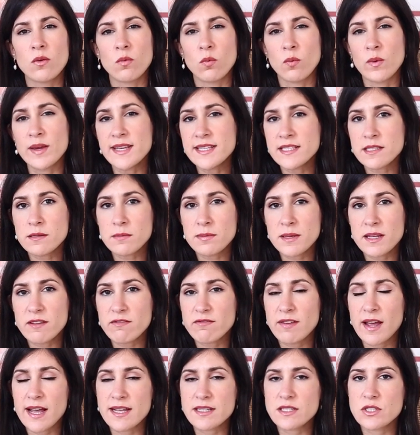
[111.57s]
reasonably
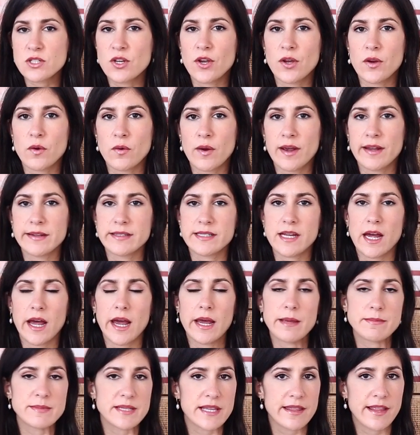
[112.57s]
fast turnaround
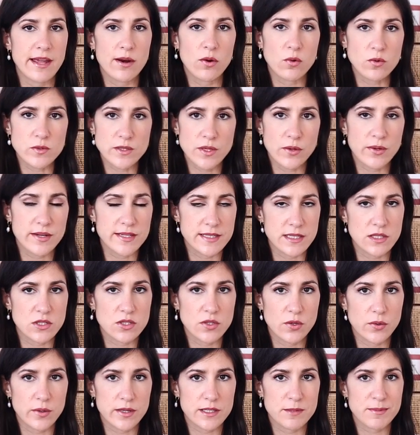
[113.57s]
times and that also isn't
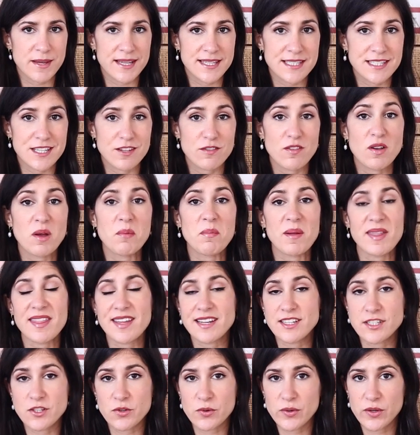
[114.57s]
too expensive but
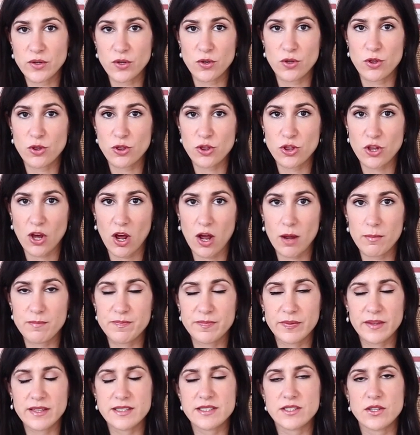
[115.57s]
they do a good
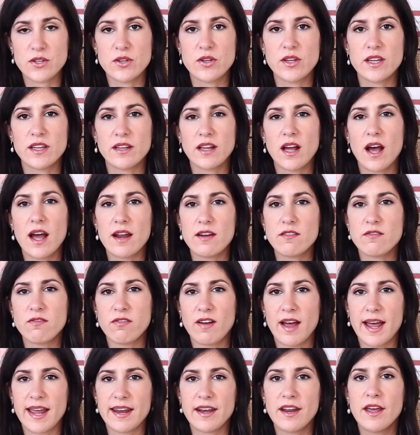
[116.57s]
job so you can kind of
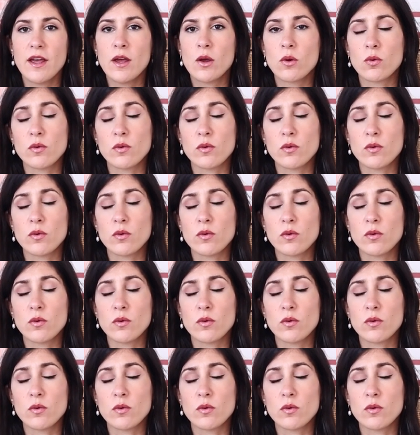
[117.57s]
find